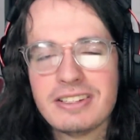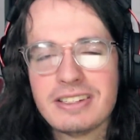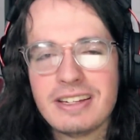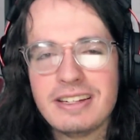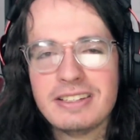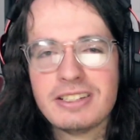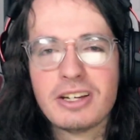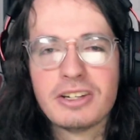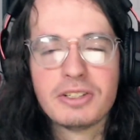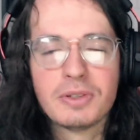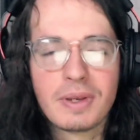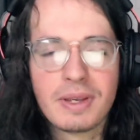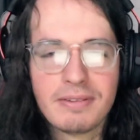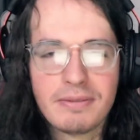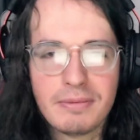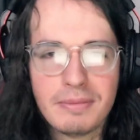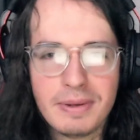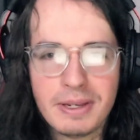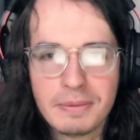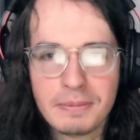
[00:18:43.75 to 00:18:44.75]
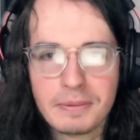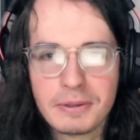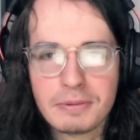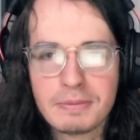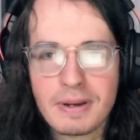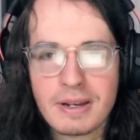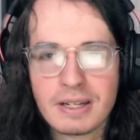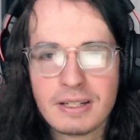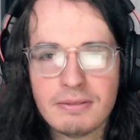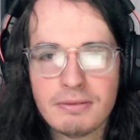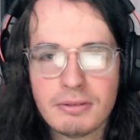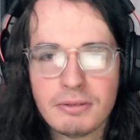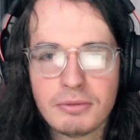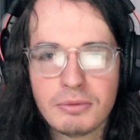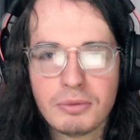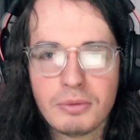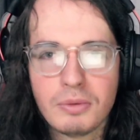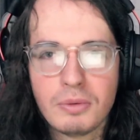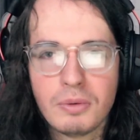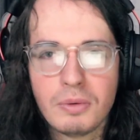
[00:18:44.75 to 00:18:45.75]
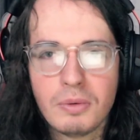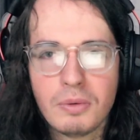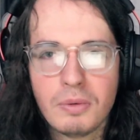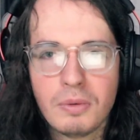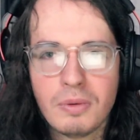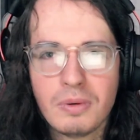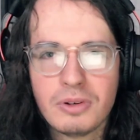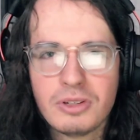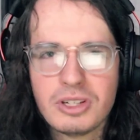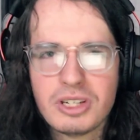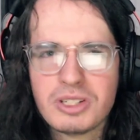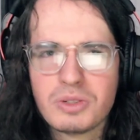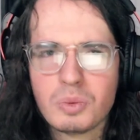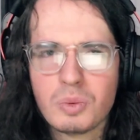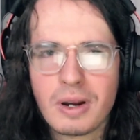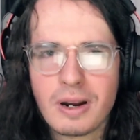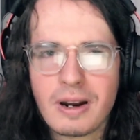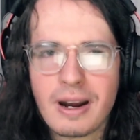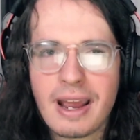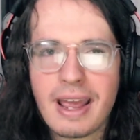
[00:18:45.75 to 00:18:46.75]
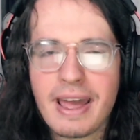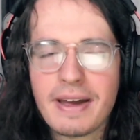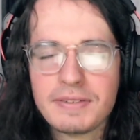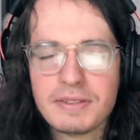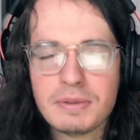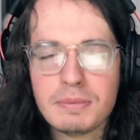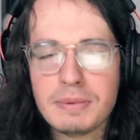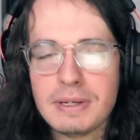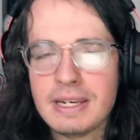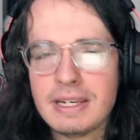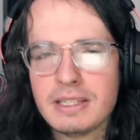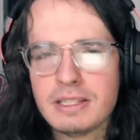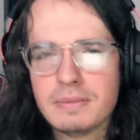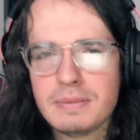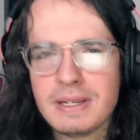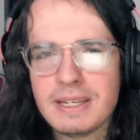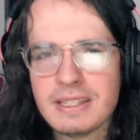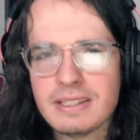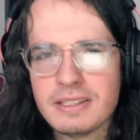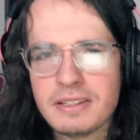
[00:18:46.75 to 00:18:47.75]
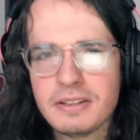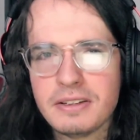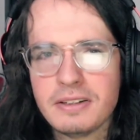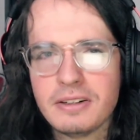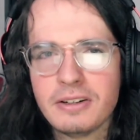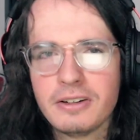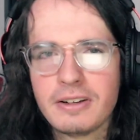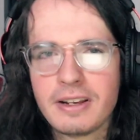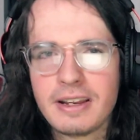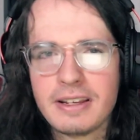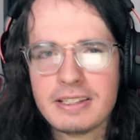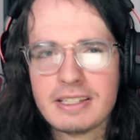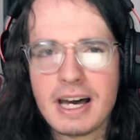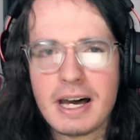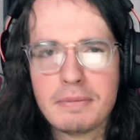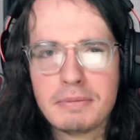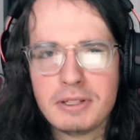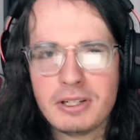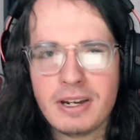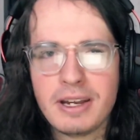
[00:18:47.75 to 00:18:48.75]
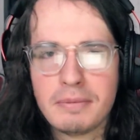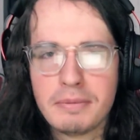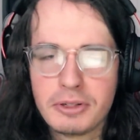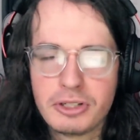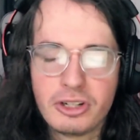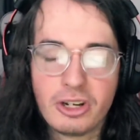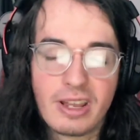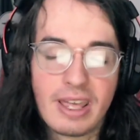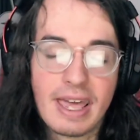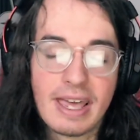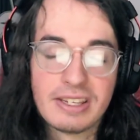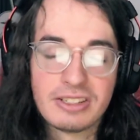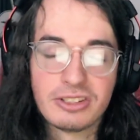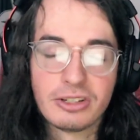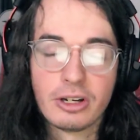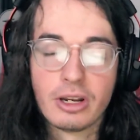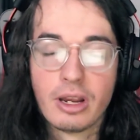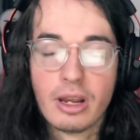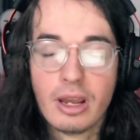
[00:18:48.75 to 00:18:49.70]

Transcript: And he's also given me a perspective of just where I have to be considered a top tier amateur caster.